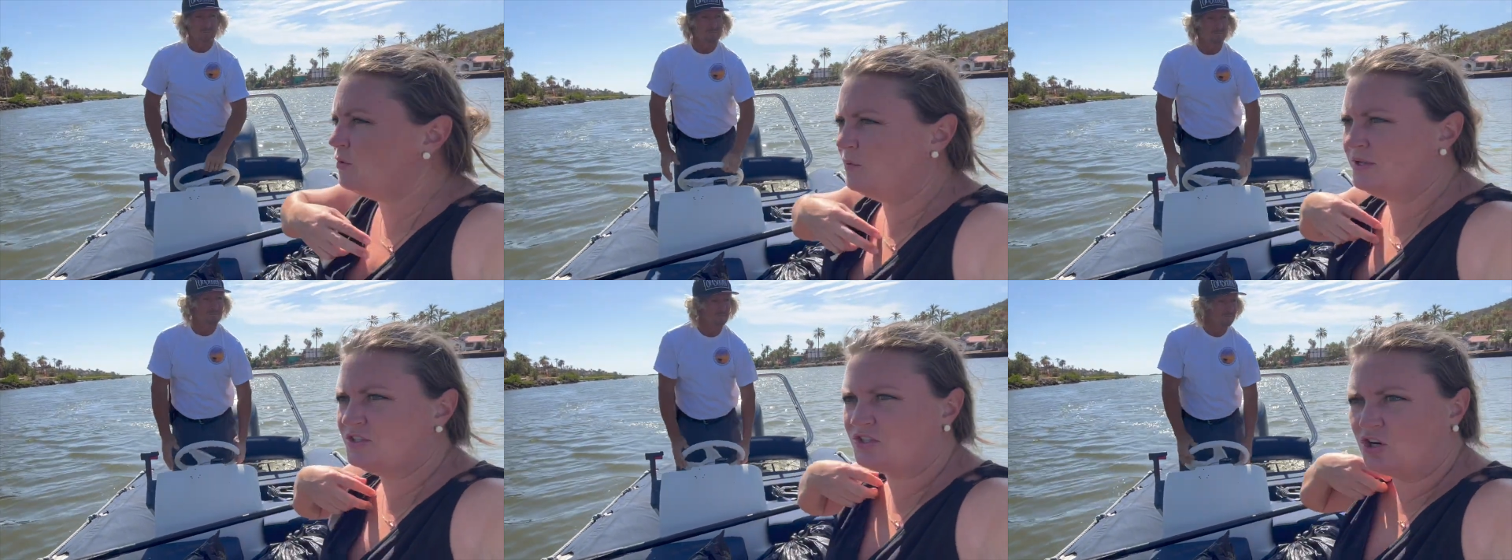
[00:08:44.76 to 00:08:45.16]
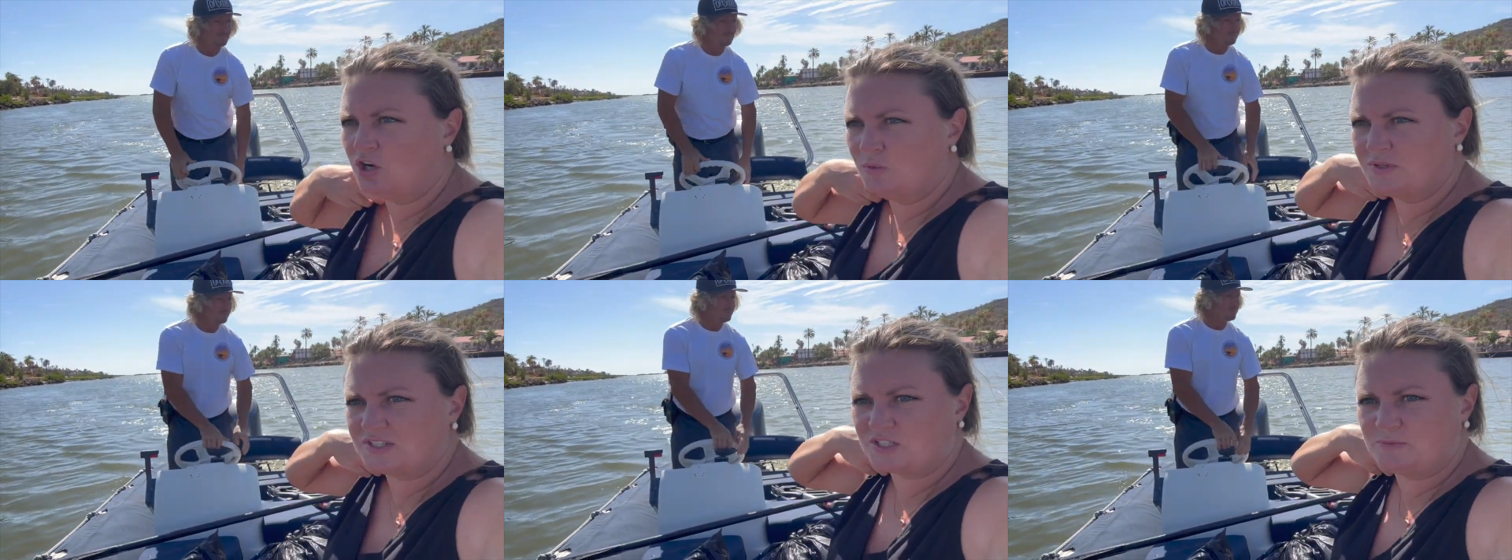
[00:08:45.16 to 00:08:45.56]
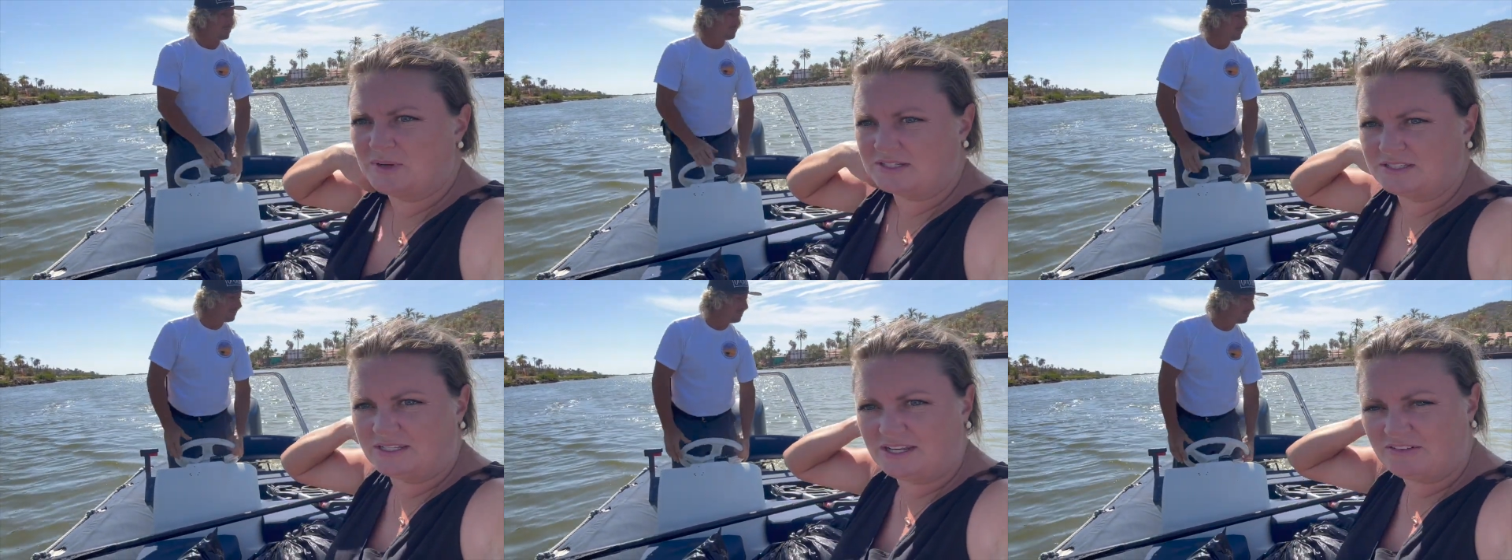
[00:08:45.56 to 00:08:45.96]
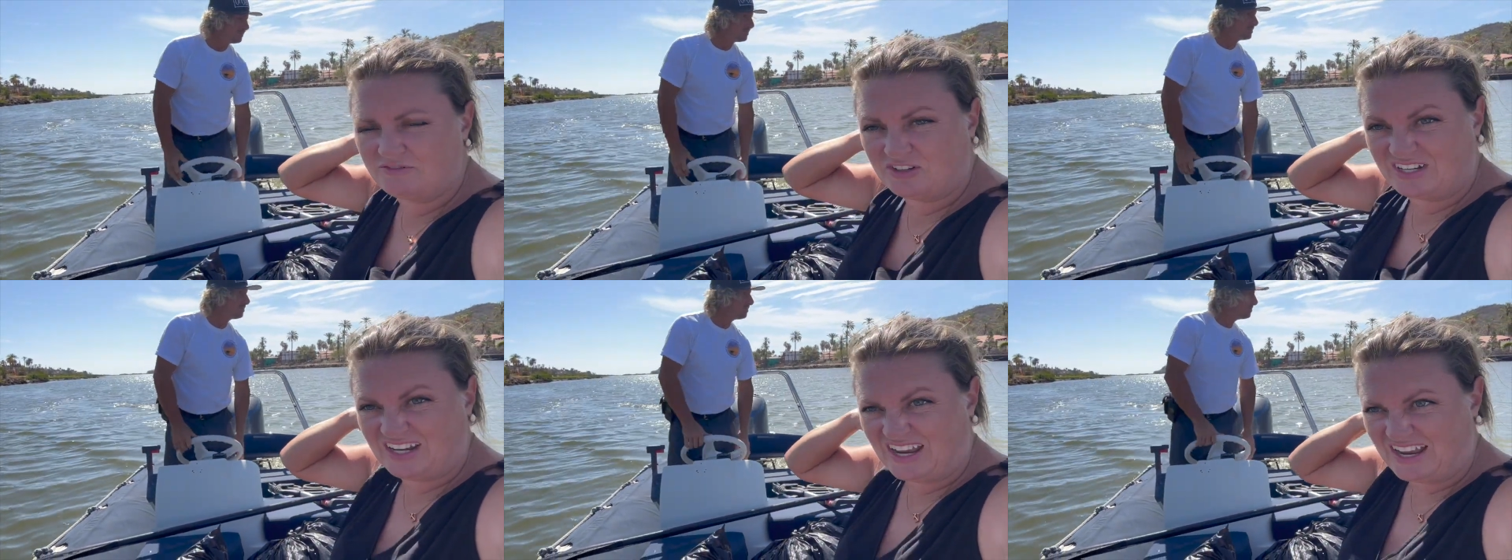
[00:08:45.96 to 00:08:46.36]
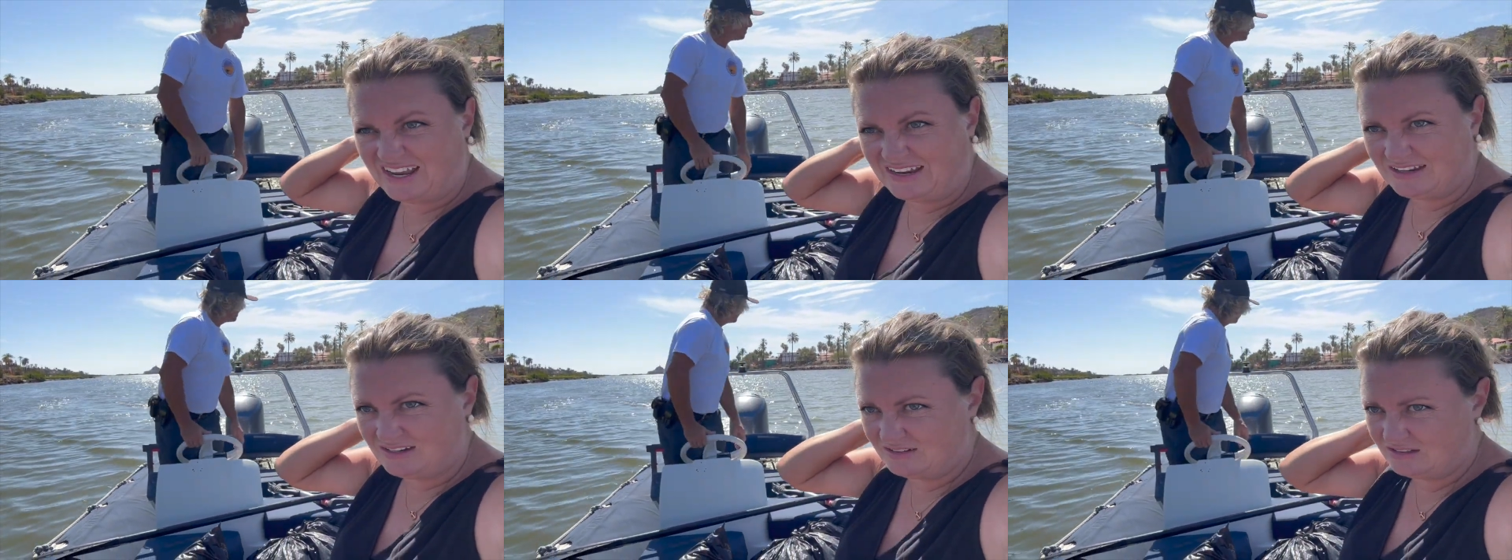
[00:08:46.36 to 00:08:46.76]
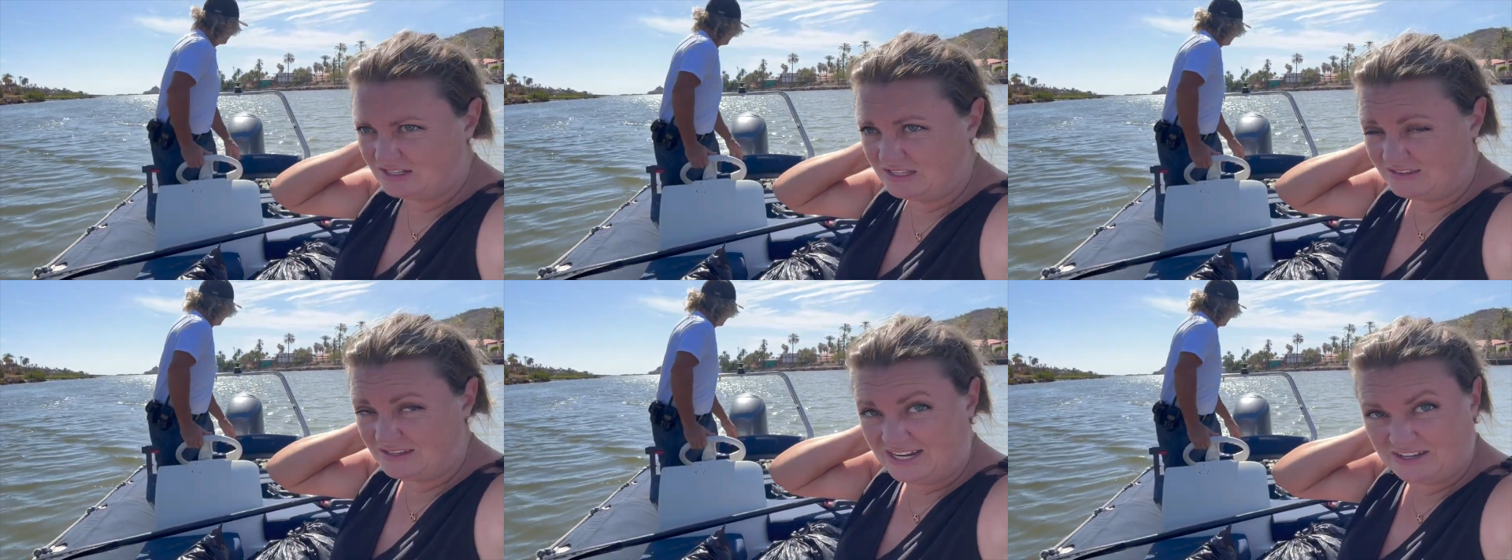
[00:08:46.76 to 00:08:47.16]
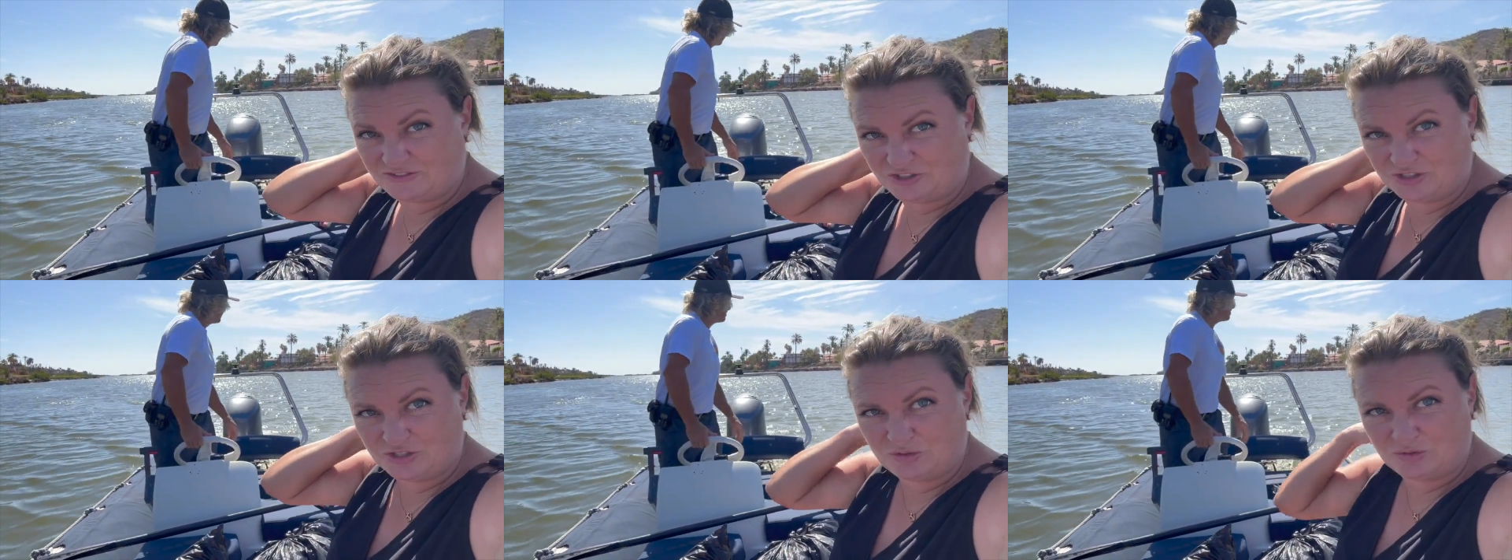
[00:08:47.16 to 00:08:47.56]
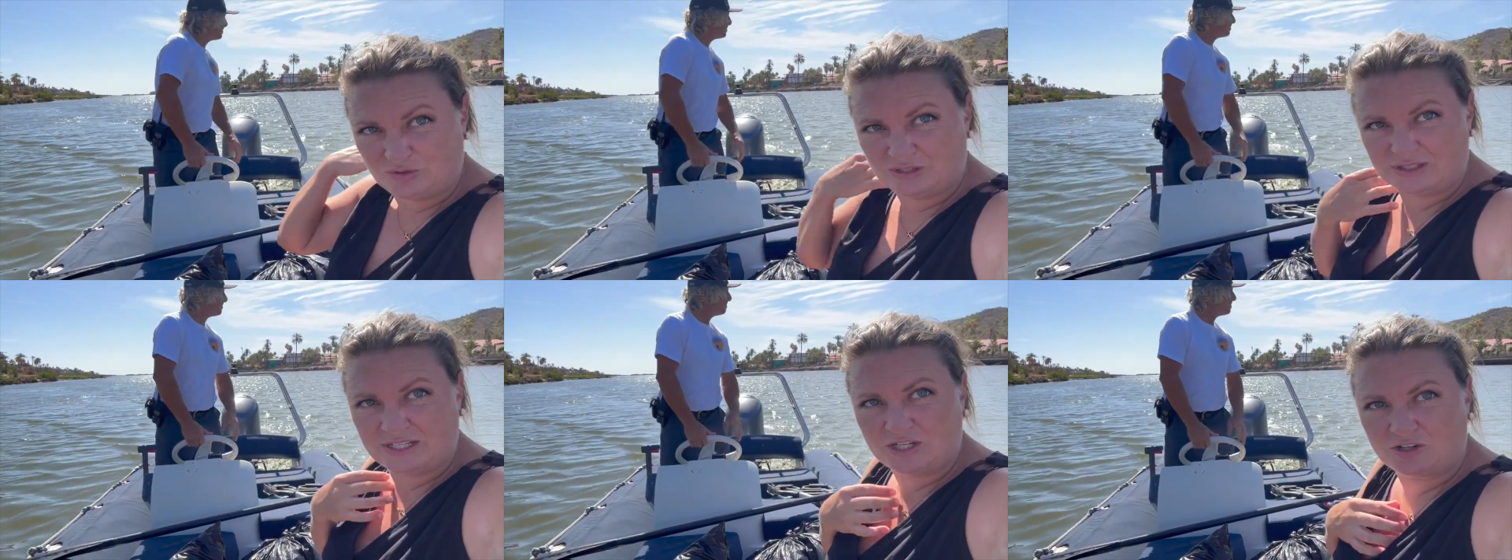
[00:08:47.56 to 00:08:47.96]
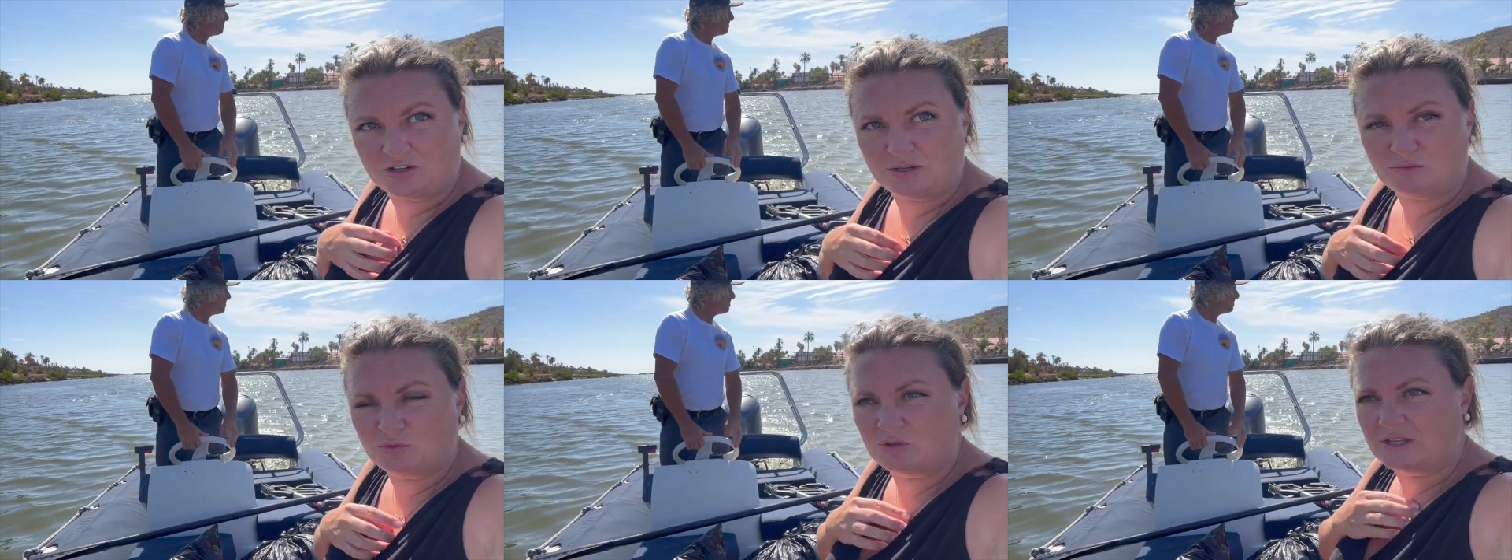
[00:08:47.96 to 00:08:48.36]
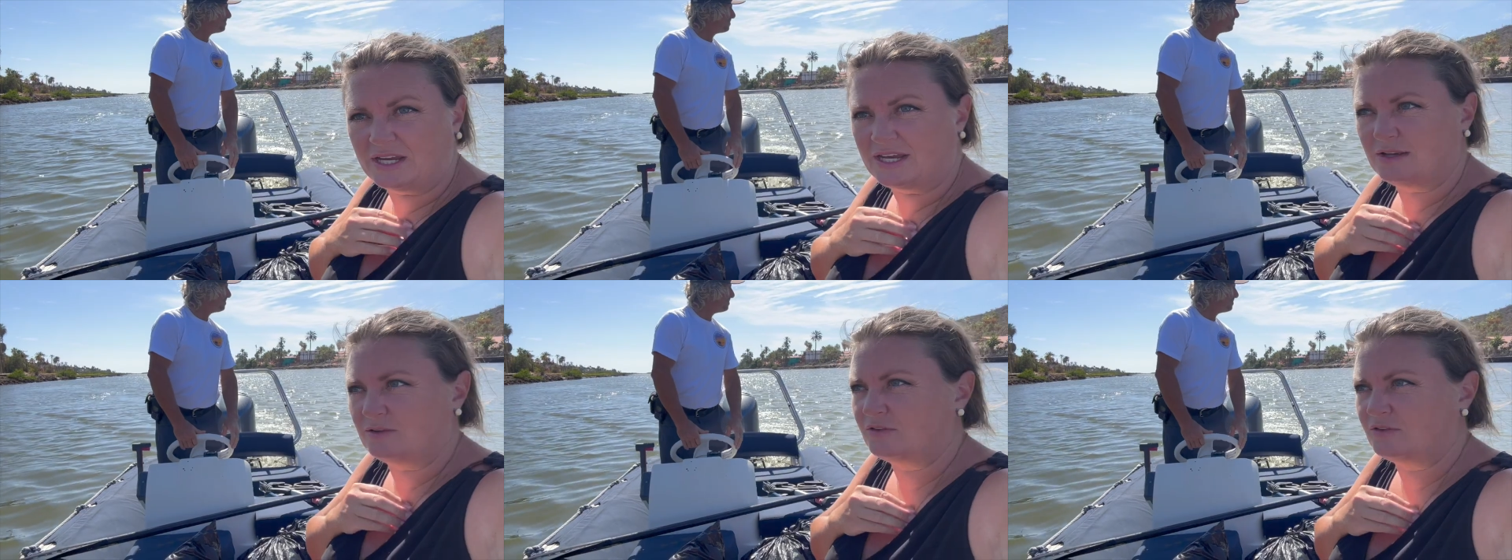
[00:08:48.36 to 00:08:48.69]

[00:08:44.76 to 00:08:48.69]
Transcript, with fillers: winds are always expected every day in the afternoon here in Mulegé.